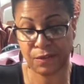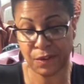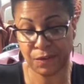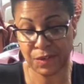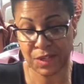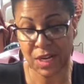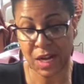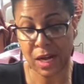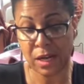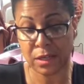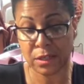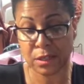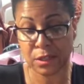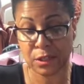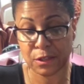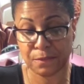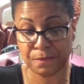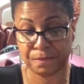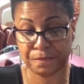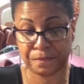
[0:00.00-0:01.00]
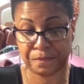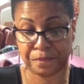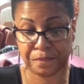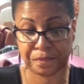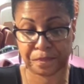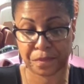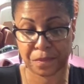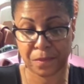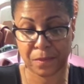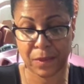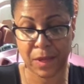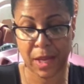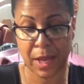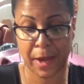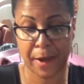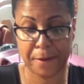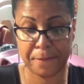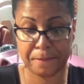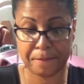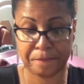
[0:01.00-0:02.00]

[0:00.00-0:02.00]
$50. Okay.